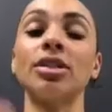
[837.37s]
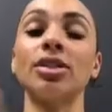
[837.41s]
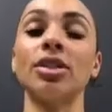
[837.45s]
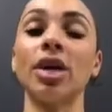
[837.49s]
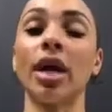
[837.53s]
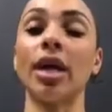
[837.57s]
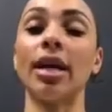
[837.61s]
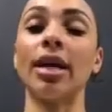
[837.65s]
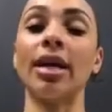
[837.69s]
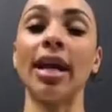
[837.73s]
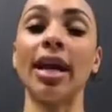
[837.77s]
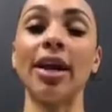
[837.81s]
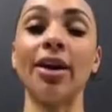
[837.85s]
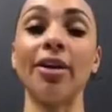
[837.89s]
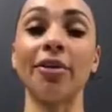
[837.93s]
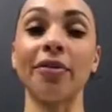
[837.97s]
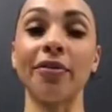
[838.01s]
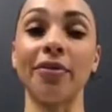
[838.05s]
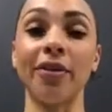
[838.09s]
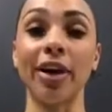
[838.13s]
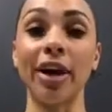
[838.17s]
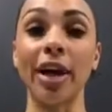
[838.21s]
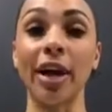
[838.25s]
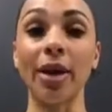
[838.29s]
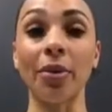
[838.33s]
started
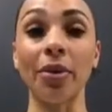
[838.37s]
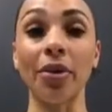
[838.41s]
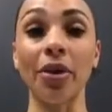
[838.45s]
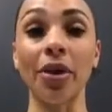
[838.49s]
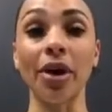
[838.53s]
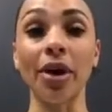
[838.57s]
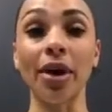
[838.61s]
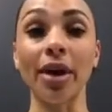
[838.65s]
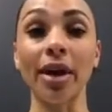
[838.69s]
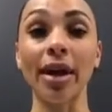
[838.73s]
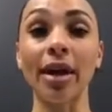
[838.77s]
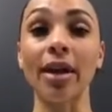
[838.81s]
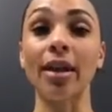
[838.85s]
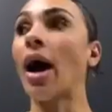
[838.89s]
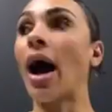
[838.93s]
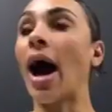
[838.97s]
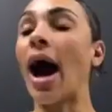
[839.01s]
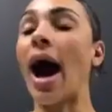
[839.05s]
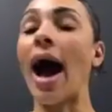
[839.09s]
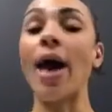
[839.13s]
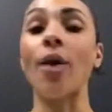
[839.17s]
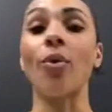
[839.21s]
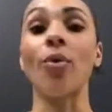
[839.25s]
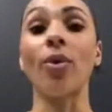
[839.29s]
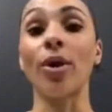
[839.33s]
interfering with her healing,
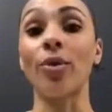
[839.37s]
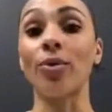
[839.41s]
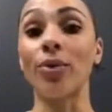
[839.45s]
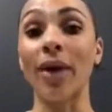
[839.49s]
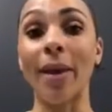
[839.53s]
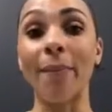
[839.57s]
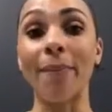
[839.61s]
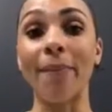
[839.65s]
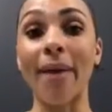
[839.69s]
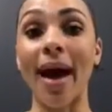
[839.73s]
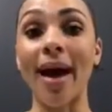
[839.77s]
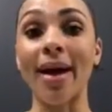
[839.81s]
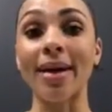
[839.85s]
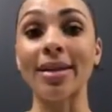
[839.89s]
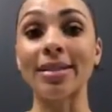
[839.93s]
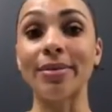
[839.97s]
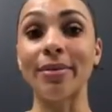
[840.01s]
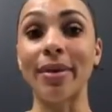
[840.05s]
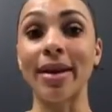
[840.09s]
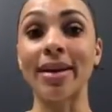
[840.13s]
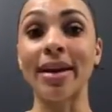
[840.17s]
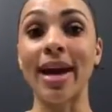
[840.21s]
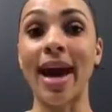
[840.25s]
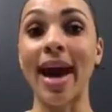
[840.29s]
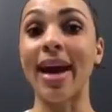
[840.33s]
I went right back to
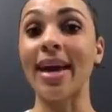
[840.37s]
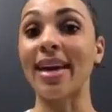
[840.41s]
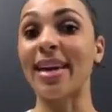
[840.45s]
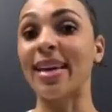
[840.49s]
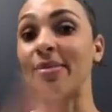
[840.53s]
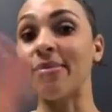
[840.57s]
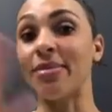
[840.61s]
my diet.